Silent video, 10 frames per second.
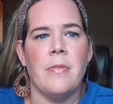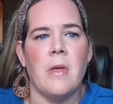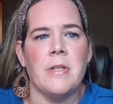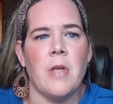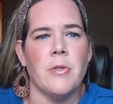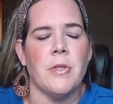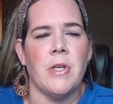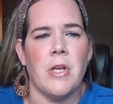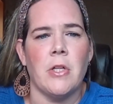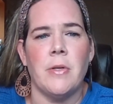It's also going
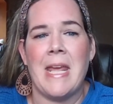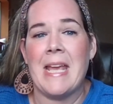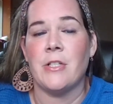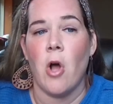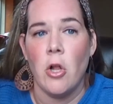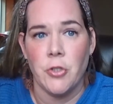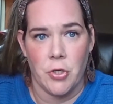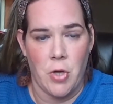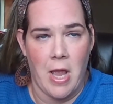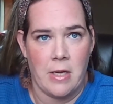to include
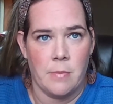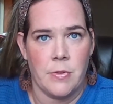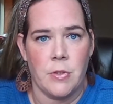hand-altered items.